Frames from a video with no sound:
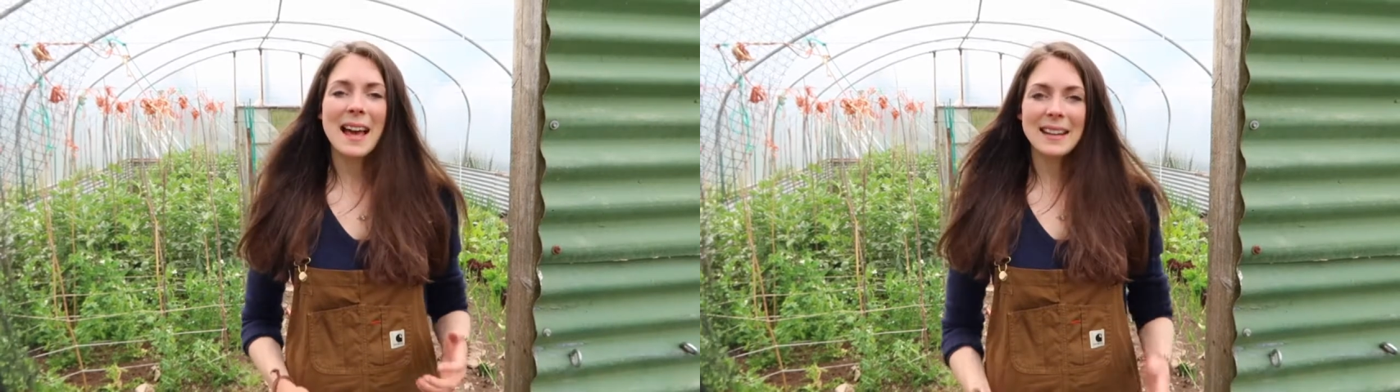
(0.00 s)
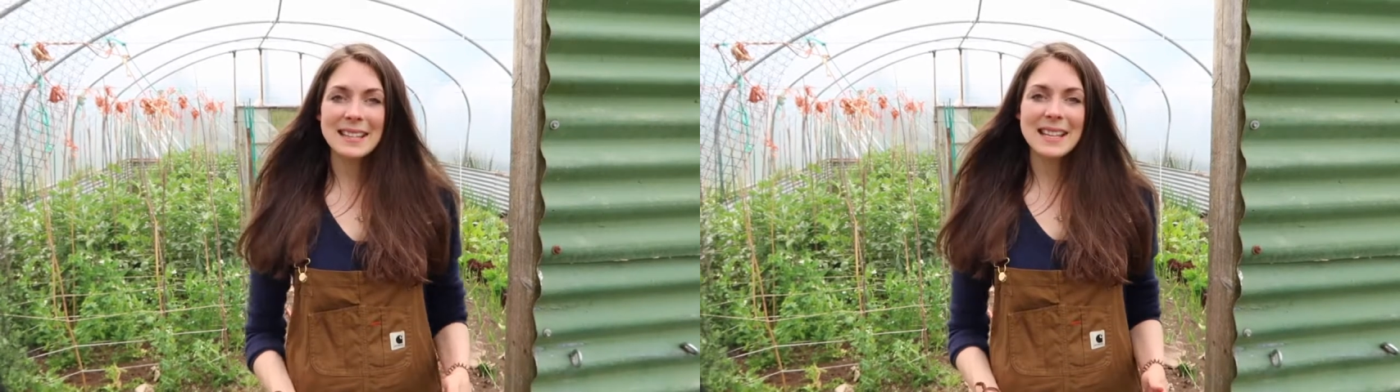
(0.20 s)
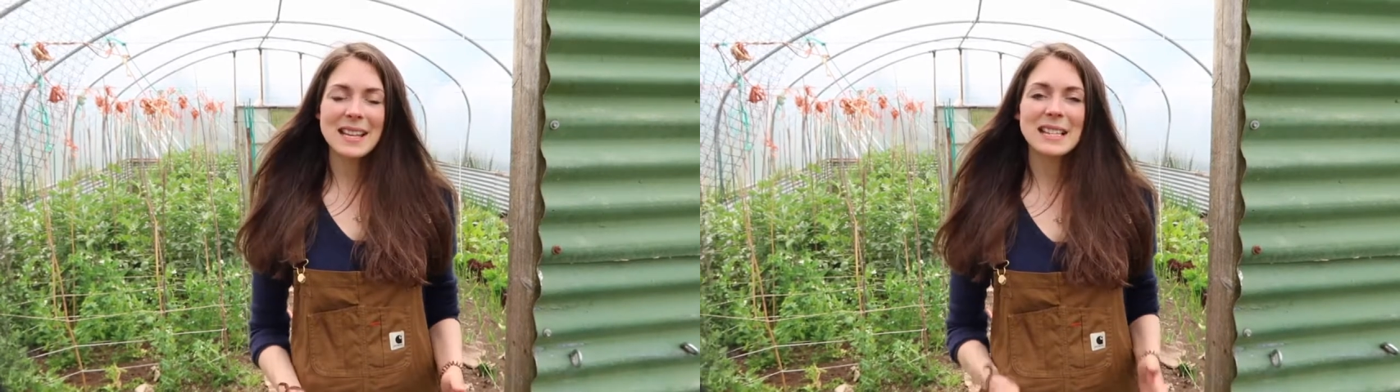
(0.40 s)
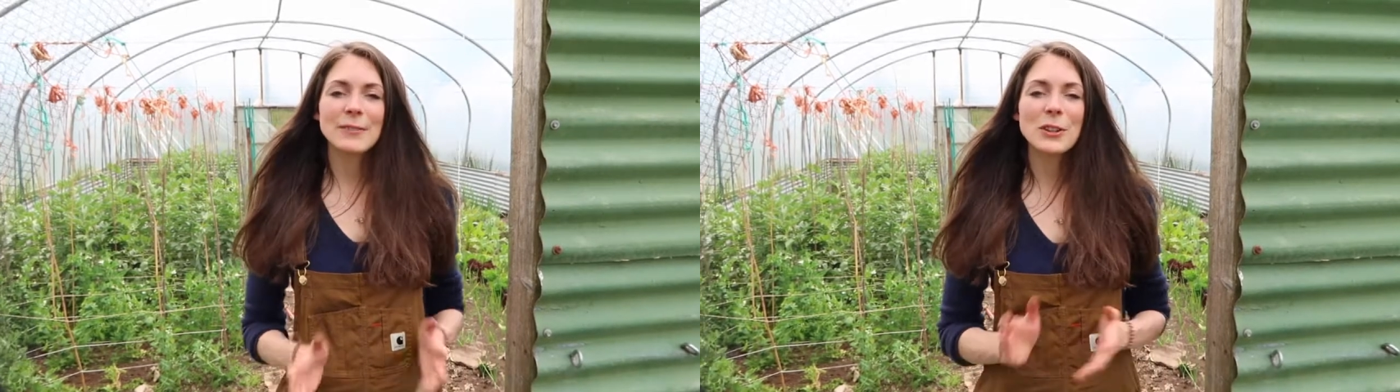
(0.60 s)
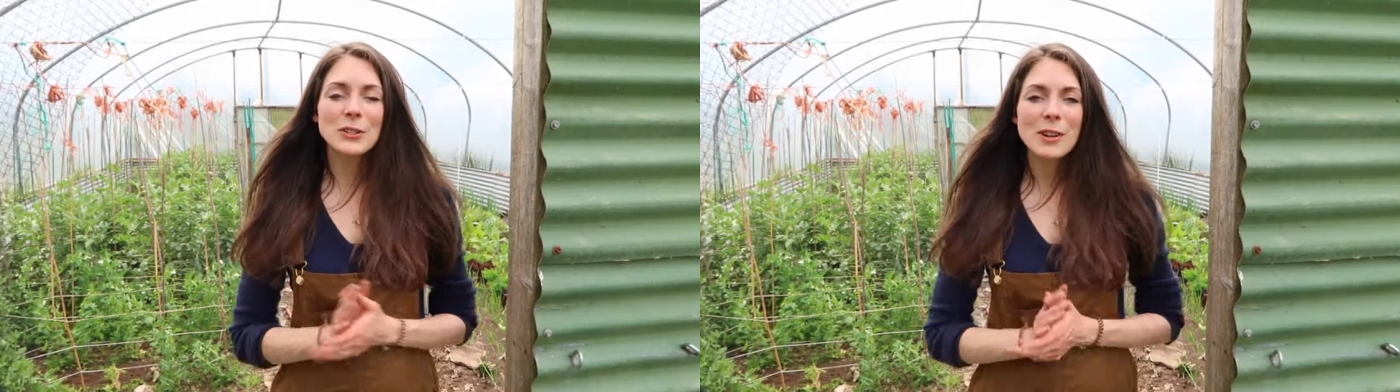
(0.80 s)
and ideas
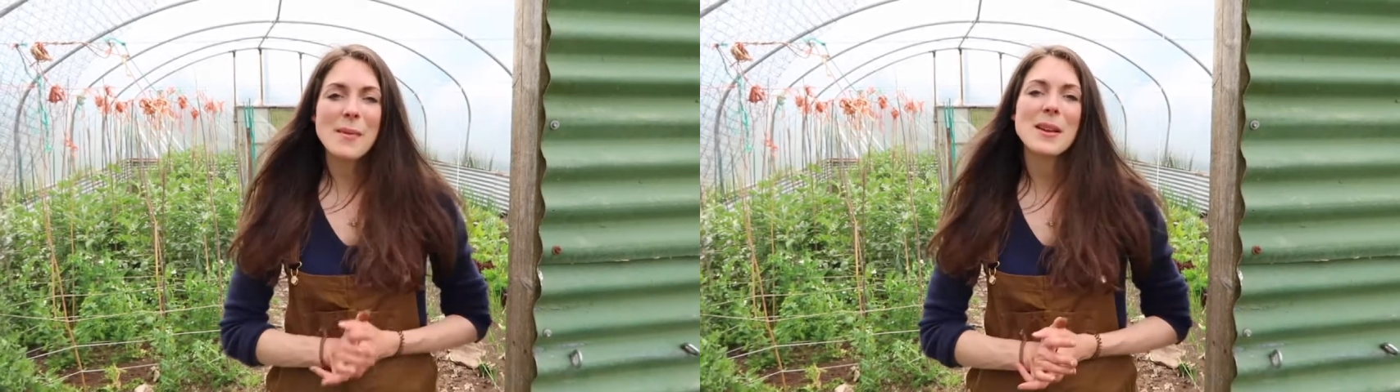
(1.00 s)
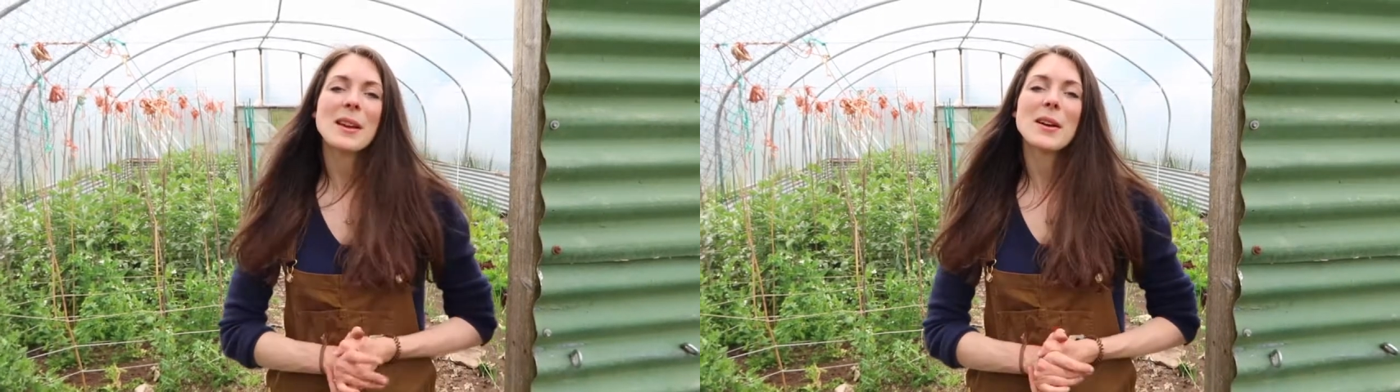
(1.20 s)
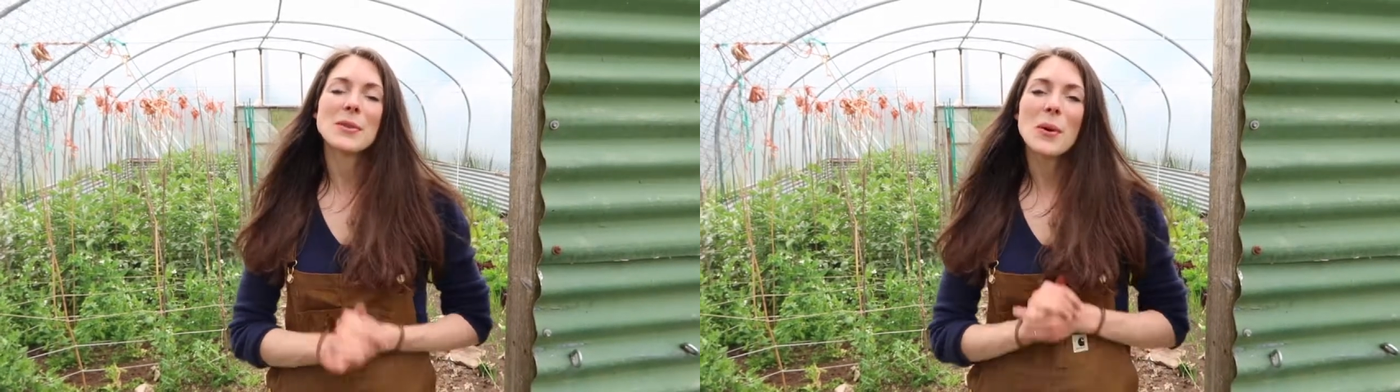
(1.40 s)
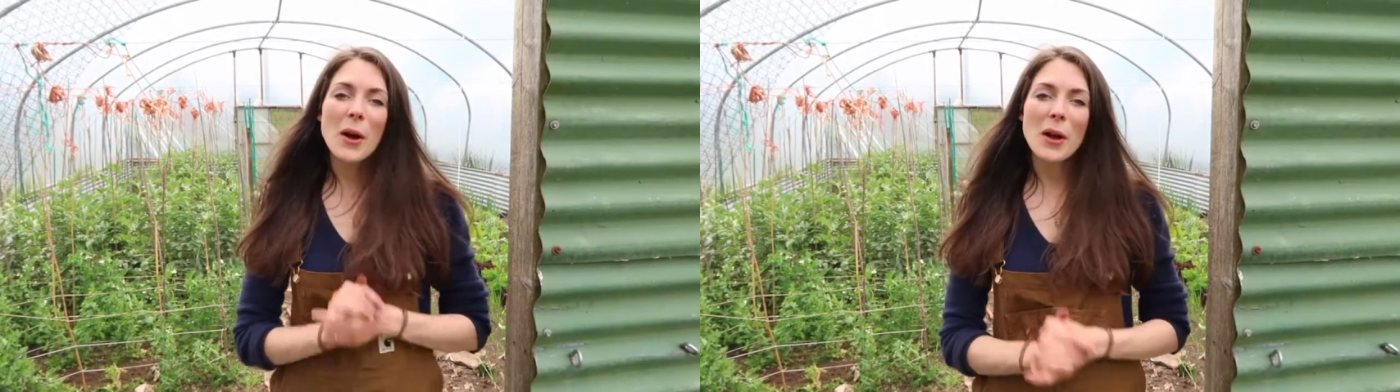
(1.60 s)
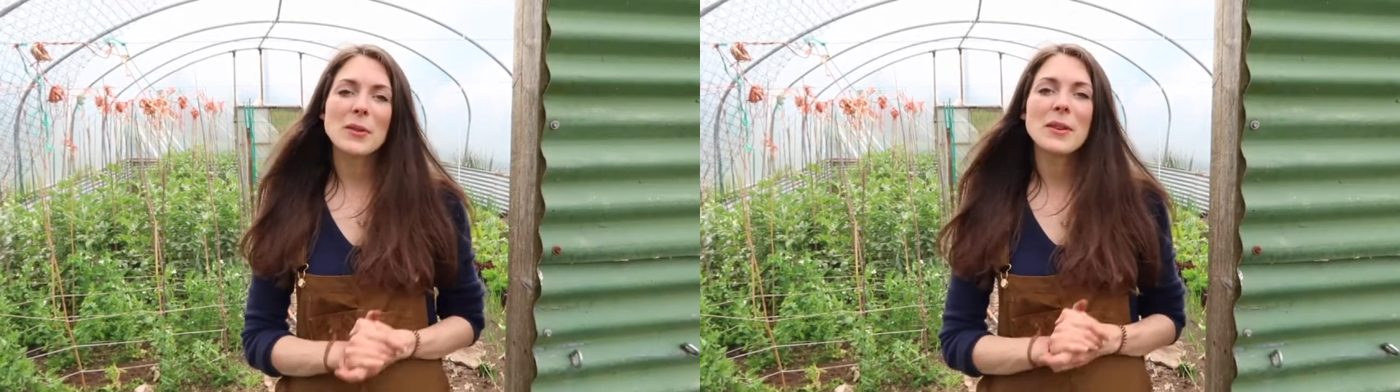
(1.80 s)
for growing your
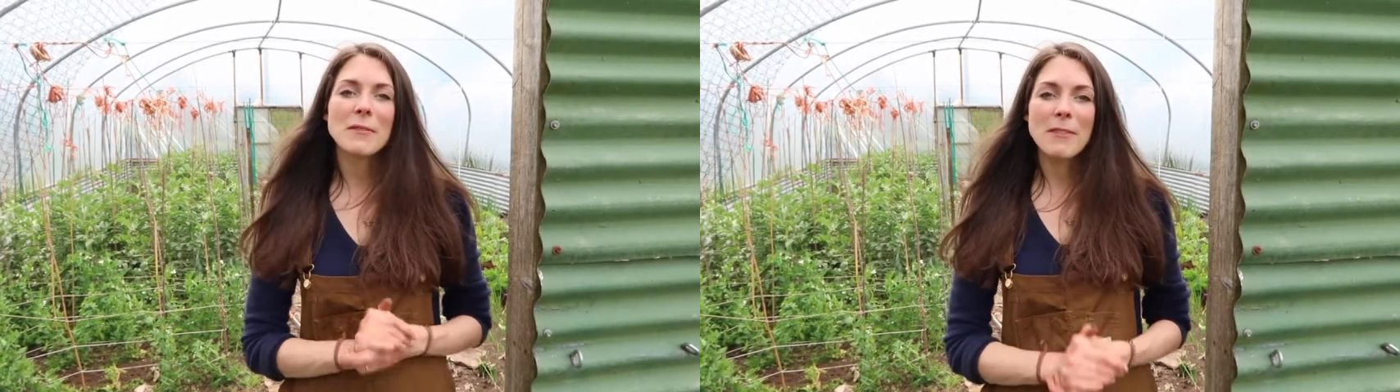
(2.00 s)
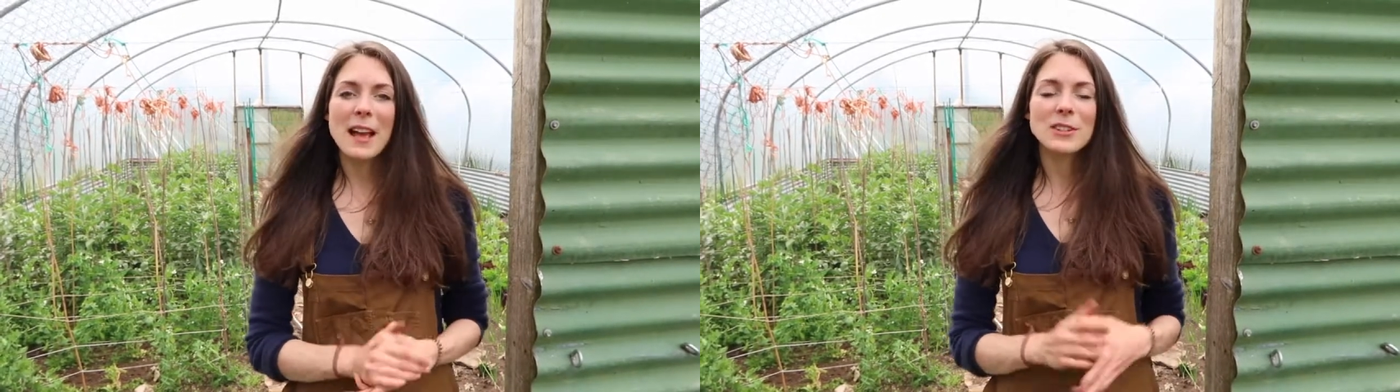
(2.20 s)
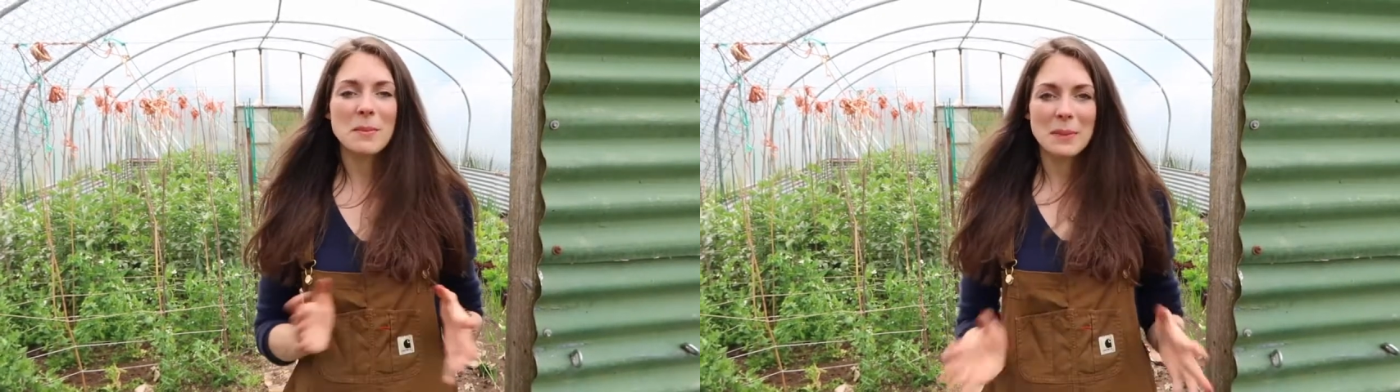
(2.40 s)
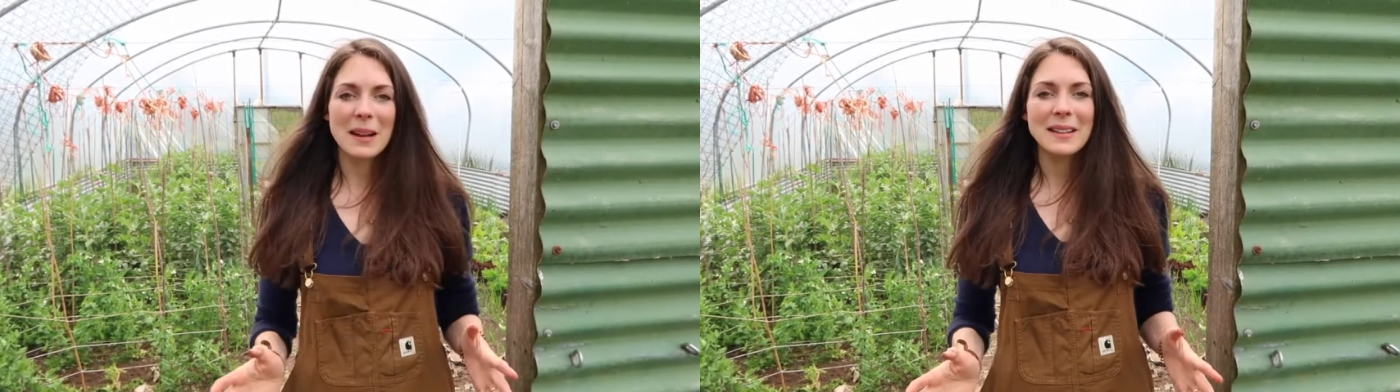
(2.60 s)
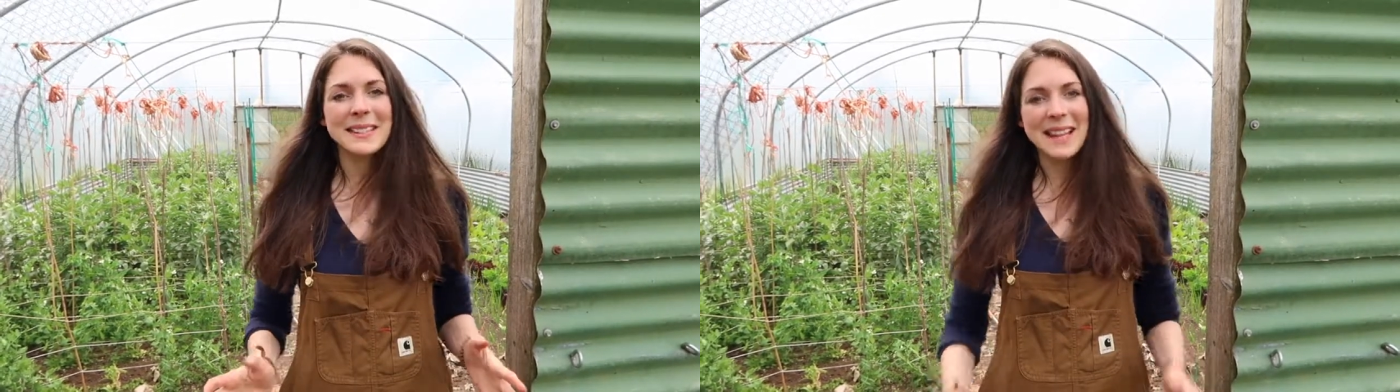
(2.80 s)
own veg and
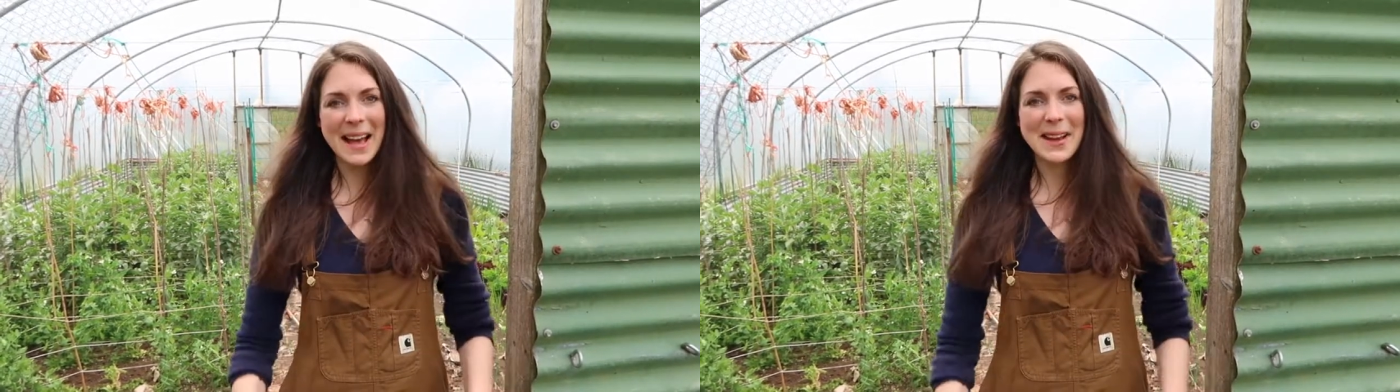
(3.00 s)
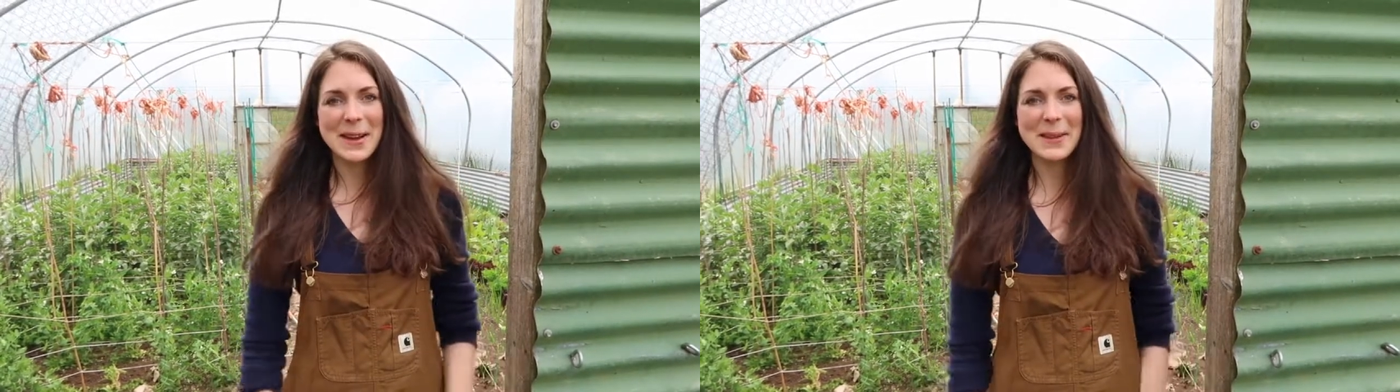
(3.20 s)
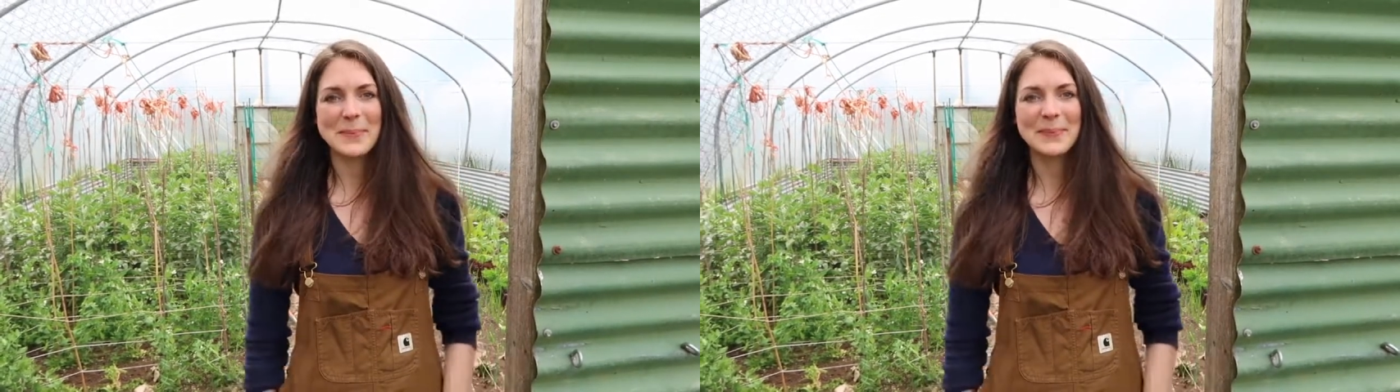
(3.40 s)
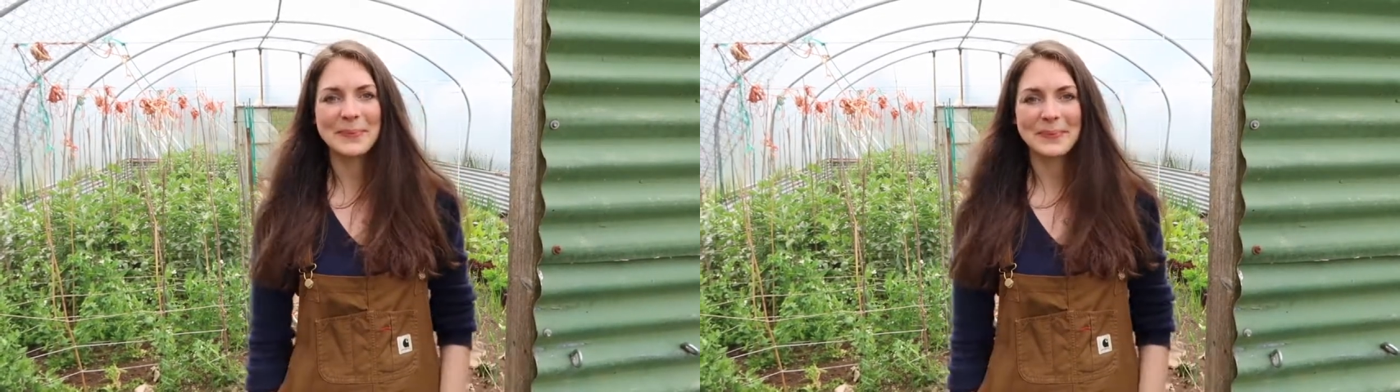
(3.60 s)
plants at home.